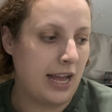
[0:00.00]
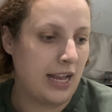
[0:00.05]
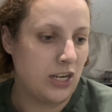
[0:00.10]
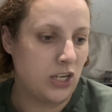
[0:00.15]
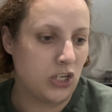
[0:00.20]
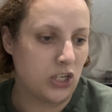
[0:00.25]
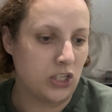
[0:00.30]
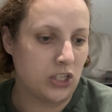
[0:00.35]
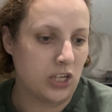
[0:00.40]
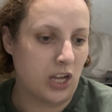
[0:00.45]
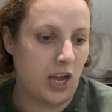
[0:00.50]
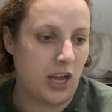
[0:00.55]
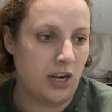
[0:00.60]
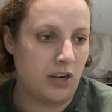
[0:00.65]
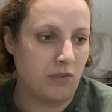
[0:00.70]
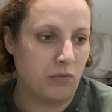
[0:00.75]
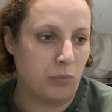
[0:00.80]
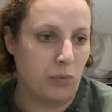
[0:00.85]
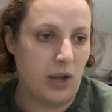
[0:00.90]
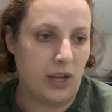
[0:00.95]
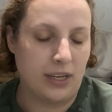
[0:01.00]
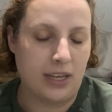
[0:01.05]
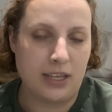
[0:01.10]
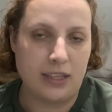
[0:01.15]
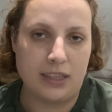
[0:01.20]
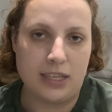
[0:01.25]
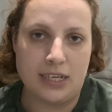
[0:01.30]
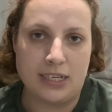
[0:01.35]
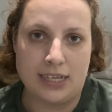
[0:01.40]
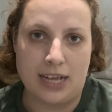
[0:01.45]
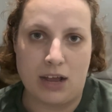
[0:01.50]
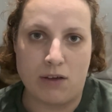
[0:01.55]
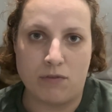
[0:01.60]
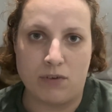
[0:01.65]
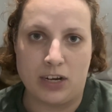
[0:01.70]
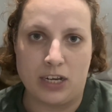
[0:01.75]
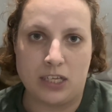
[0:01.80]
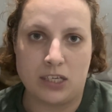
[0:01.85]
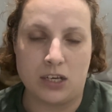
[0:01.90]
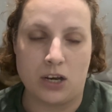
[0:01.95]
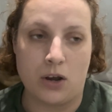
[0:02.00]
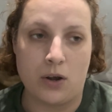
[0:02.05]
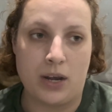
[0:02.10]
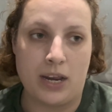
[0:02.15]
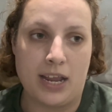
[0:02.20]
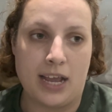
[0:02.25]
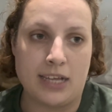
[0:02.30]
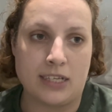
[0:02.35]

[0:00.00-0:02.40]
and just kind of working things out really slowly